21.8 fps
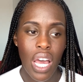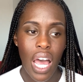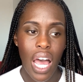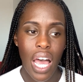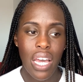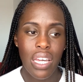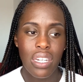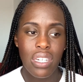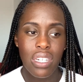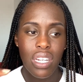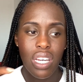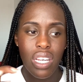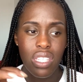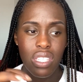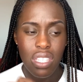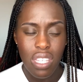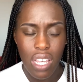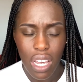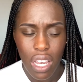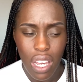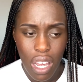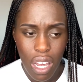and
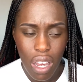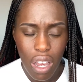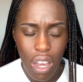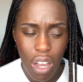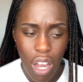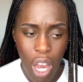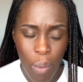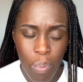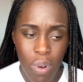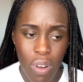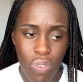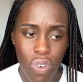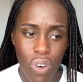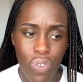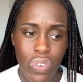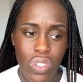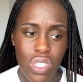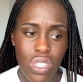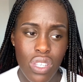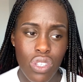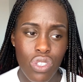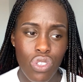a couple of
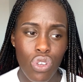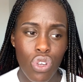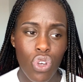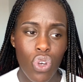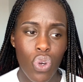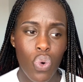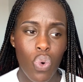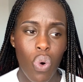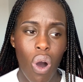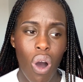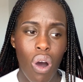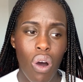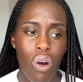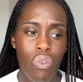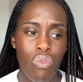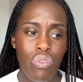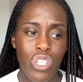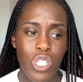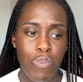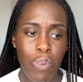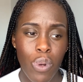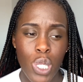officers who are
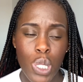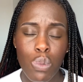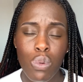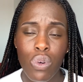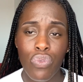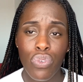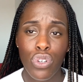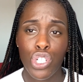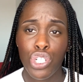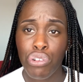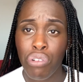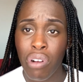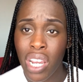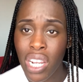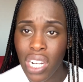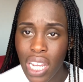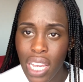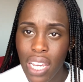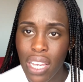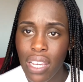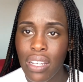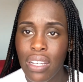responsible for
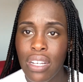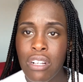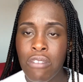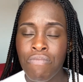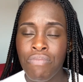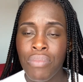training